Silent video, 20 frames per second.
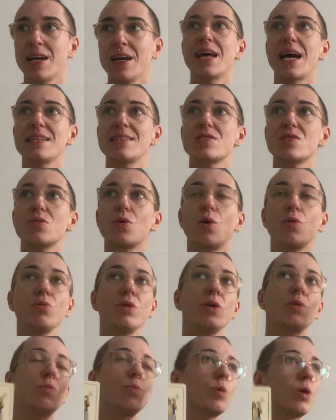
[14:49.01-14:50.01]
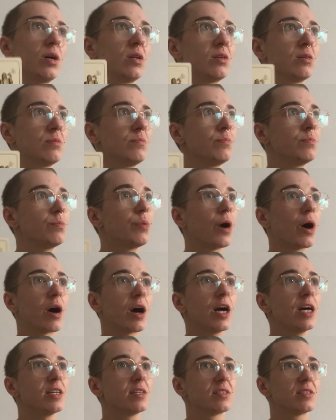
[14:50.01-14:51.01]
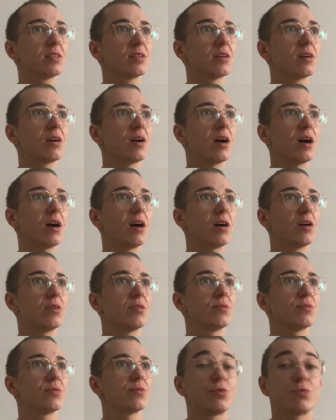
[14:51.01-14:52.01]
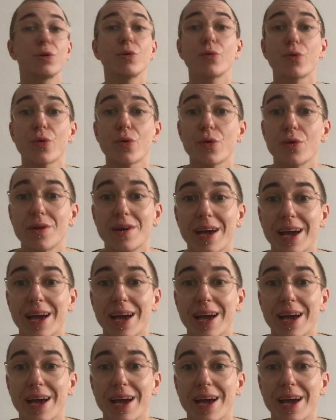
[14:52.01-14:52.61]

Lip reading: that's only one part of truth.